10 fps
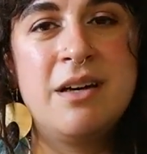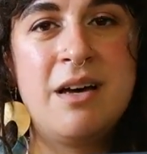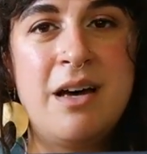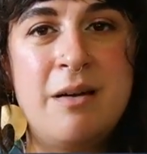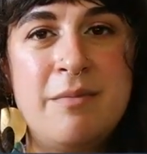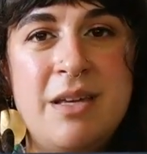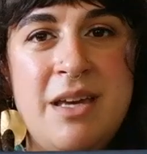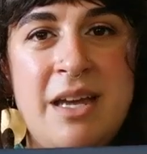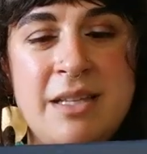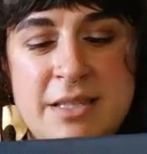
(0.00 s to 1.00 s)
And
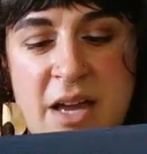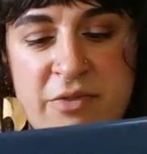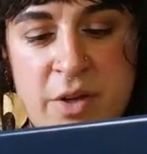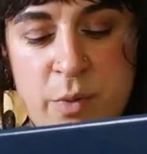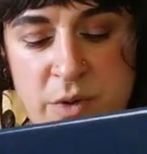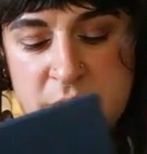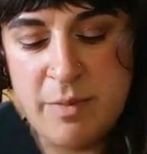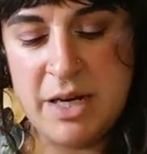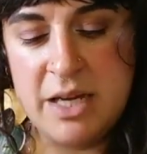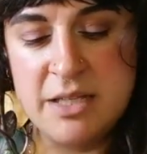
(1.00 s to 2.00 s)
it's definitely worth the
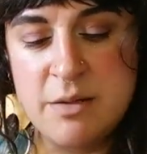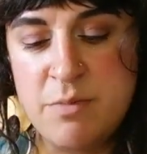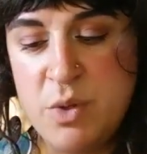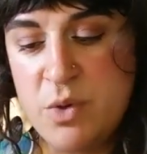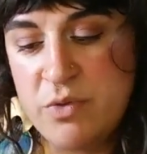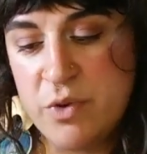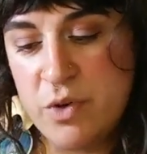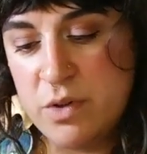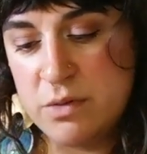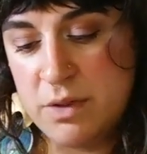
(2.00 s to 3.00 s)
money. It's a
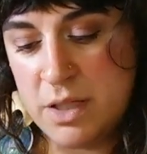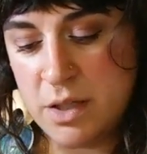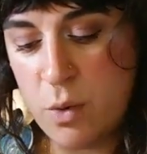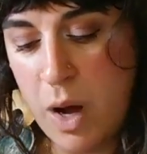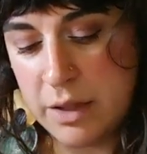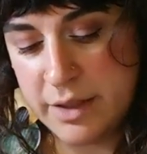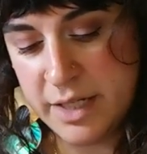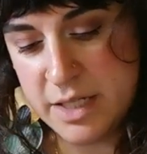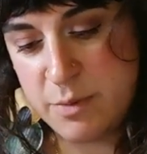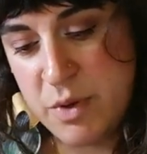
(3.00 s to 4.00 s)
beautiful, like, the quality
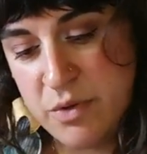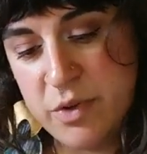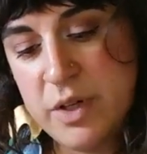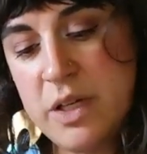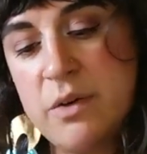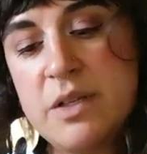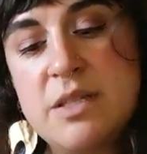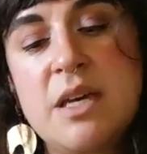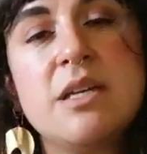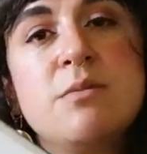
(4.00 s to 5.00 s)
is beautiful. Like, you can
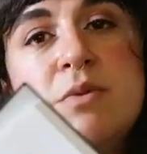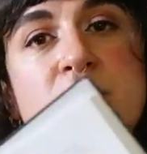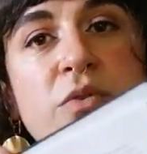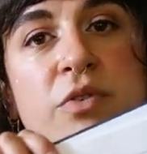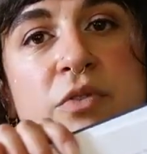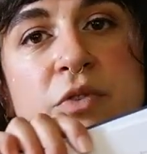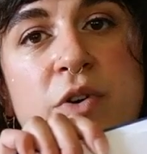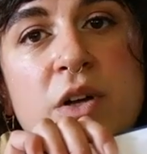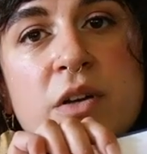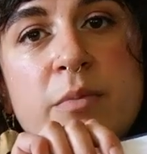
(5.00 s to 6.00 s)
see it has beautiful full
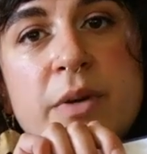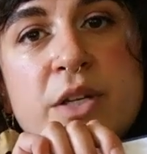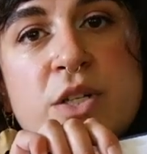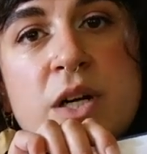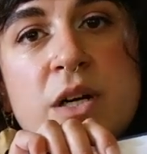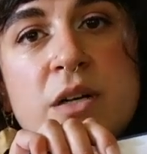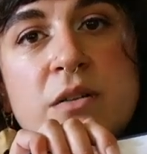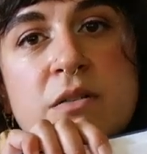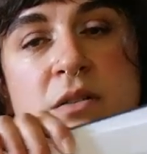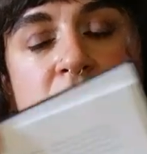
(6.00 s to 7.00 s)
color
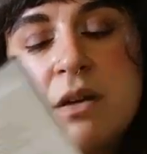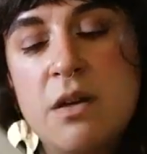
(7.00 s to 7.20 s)
pictures.